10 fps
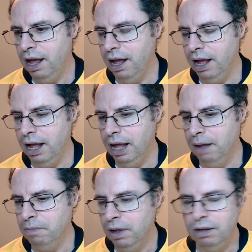
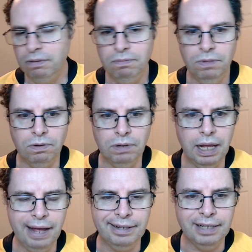you know,
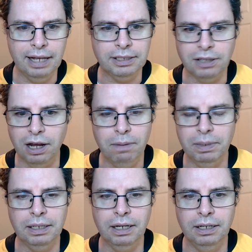
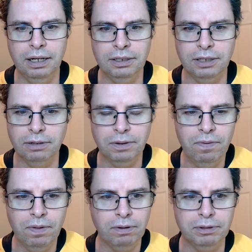excitement in terms
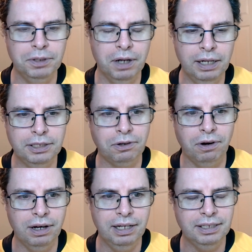of, even though there's 9
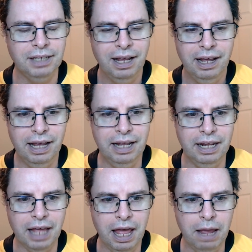tries
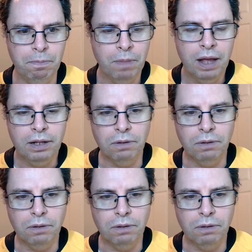in the game,